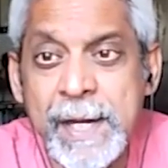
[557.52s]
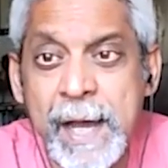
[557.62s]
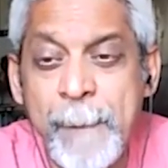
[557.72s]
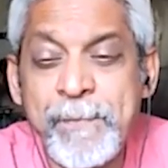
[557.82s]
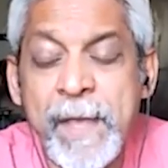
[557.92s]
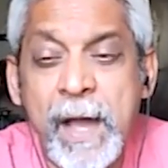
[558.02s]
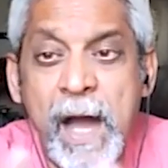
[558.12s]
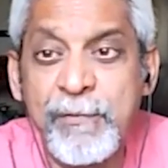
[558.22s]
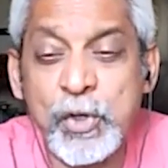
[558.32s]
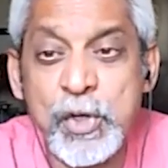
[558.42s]
Uh,
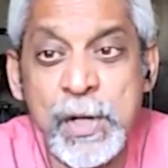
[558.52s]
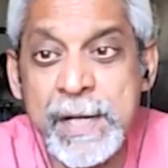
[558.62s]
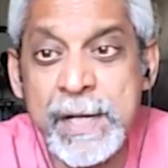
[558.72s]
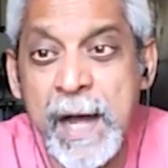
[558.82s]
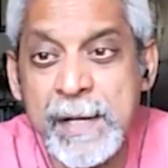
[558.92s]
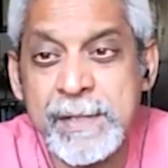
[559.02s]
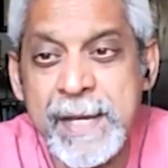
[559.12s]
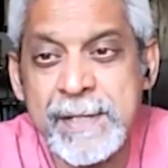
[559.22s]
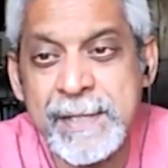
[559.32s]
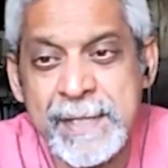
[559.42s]
unfortunately, our
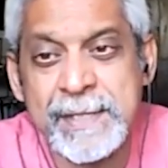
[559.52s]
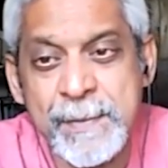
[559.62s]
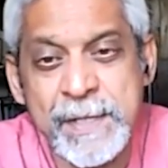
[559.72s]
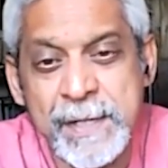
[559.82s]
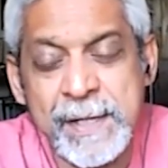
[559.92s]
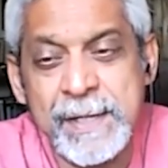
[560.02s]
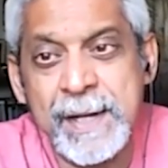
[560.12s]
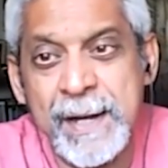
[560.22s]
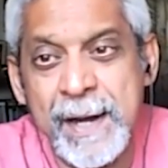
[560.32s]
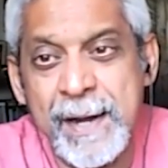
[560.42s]
data systems in
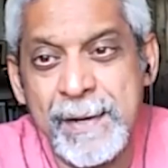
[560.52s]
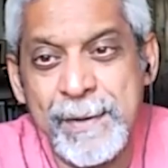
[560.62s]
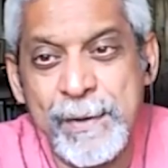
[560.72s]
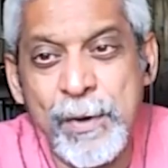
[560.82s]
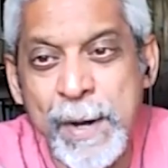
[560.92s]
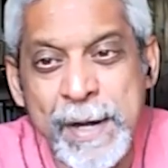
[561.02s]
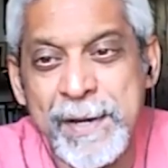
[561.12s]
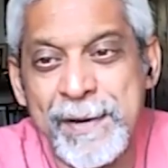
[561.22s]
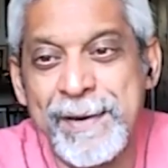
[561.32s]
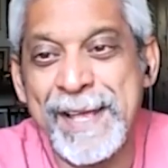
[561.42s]
India are nowhere
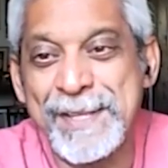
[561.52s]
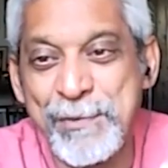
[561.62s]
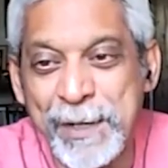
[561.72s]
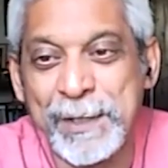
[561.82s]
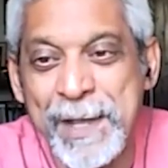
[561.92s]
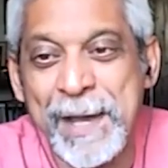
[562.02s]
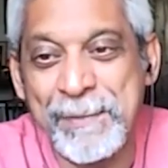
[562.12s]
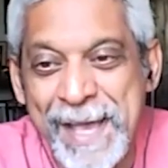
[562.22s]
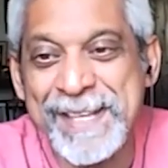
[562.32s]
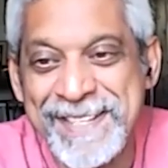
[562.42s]
near as real time
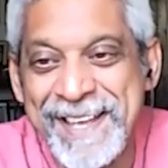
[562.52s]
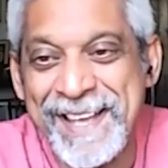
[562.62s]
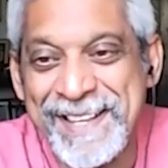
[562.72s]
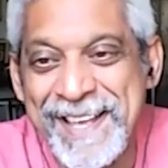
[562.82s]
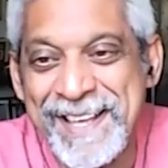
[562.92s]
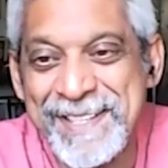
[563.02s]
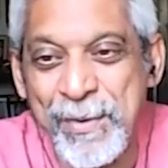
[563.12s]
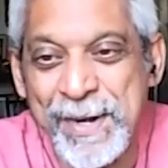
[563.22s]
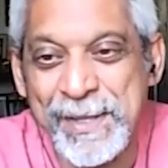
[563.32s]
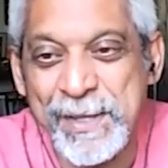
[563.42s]
as, as, as the
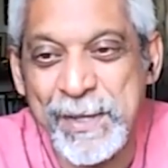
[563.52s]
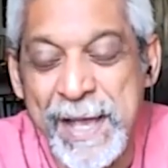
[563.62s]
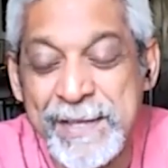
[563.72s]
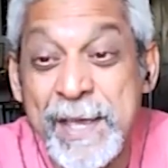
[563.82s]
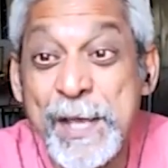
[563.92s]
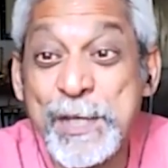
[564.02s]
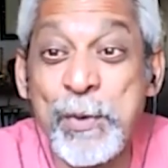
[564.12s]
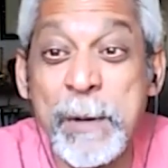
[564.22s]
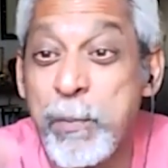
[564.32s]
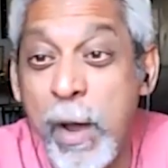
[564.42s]
one in the US. So
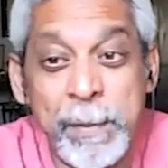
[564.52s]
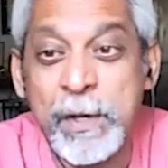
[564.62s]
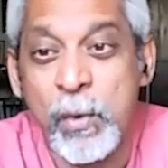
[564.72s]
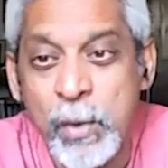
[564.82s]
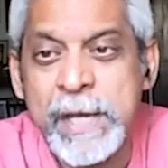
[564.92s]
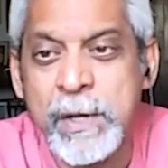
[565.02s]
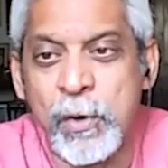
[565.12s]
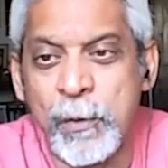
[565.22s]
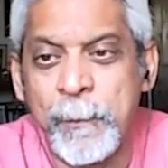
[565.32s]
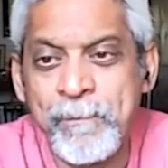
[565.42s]
we'll probably only
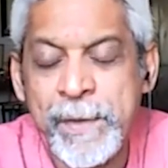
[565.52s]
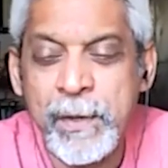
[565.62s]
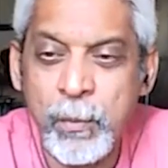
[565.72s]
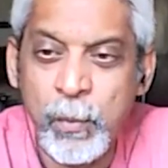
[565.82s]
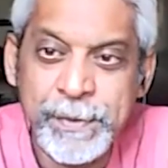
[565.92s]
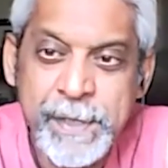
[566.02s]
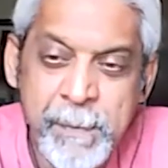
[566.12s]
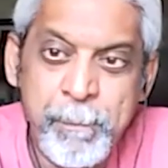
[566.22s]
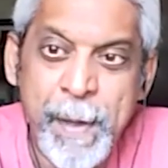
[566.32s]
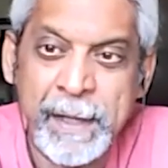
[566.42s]
know what the
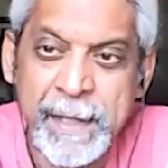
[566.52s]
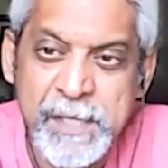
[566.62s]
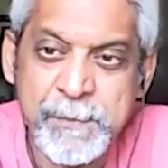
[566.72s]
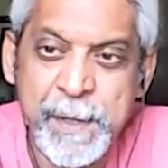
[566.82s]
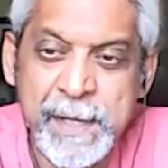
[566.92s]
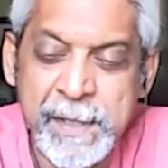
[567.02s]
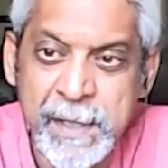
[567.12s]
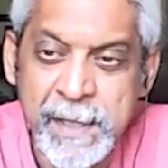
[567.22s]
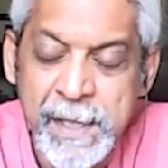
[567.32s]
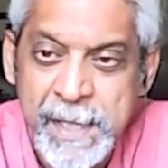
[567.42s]
impact has been in
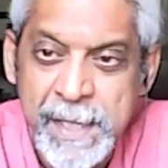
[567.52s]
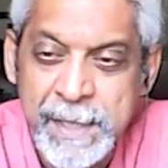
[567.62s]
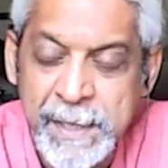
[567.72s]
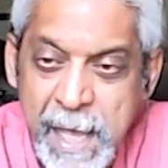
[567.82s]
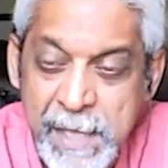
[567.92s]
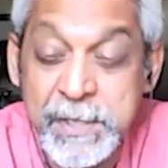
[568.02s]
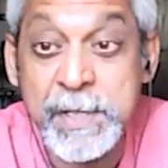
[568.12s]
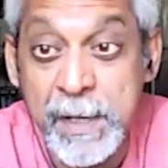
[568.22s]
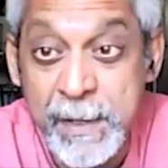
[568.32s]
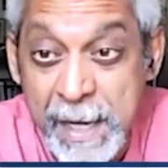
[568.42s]
the in the last
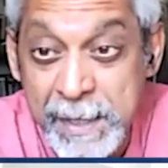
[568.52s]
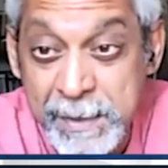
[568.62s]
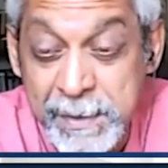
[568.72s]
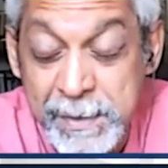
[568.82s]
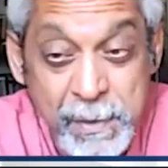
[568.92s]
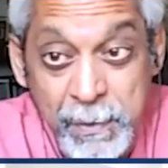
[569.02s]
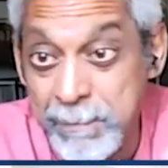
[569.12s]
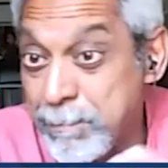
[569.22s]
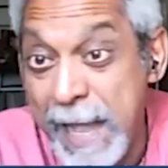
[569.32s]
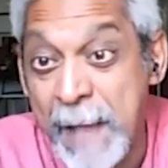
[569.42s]
year and in, you know
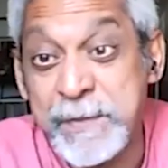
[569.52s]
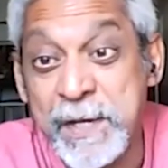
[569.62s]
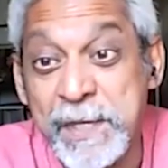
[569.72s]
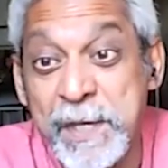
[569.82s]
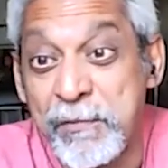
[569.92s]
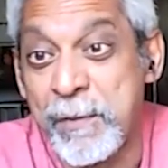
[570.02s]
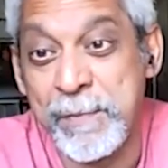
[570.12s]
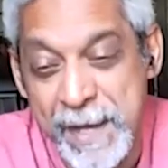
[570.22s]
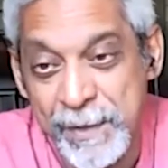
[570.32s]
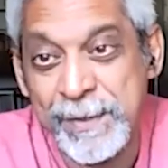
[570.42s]
perhaps in a year from
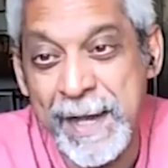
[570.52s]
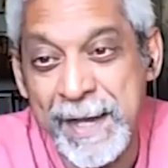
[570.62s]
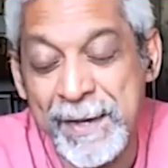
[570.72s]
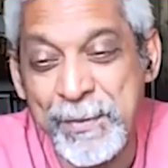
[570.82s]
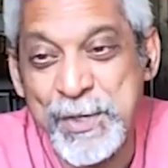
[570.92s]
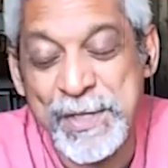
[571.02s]
now, uh, which is